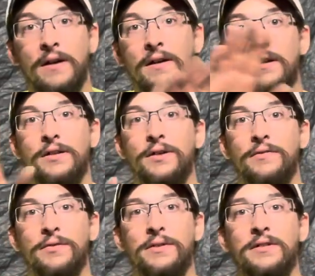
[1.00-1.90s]
Hello
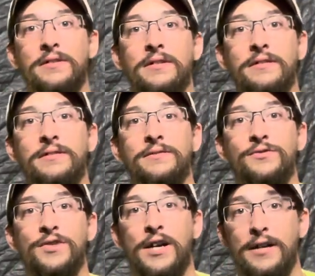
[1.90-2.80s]
everyone,
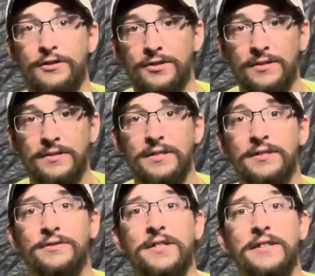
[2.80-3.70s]
Josh,
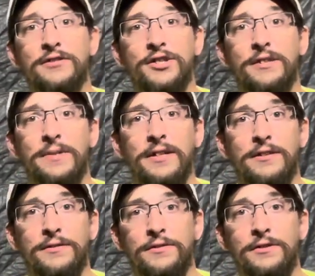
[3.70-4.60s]
Diesel Tech JB on
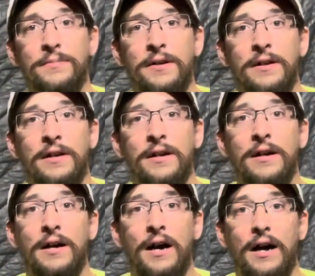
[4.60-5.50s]
YouTube.
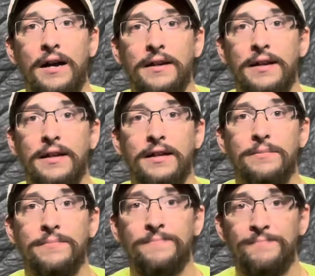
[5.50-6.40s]
I
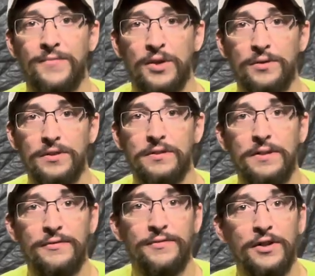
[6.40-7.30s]
am going to
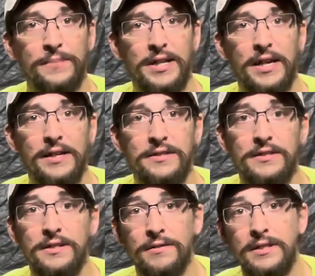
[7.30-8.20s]
be filming a
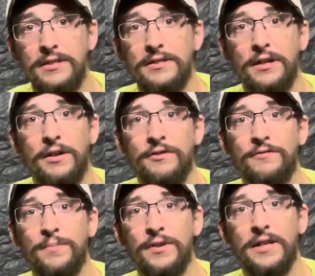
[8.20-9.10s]
series of
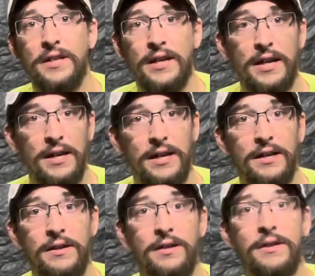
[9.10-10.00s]
putting
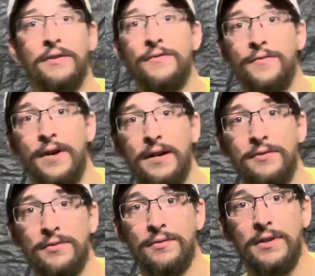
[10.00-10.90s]
a
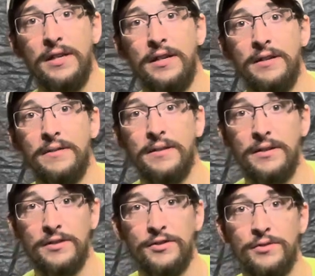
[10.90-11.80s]
5.3
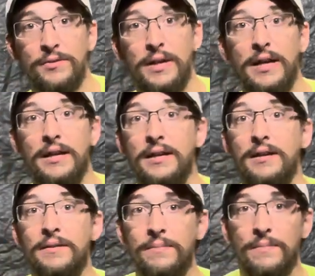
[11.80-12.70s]
into a
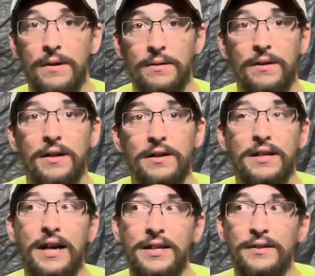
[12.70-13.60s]

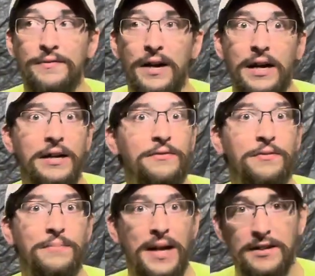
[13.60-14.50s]
95
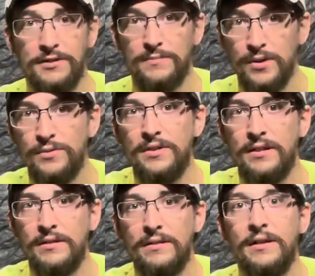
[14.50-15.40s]
Maxum boat
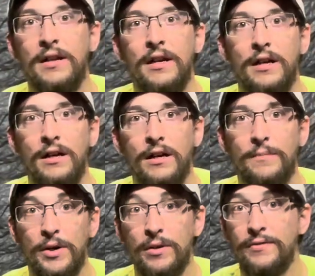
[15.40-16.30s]
that
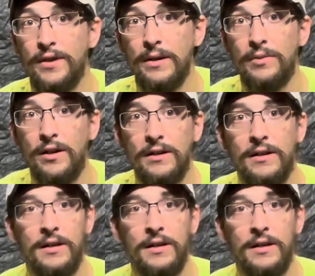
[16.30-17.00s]
my wife and I bought.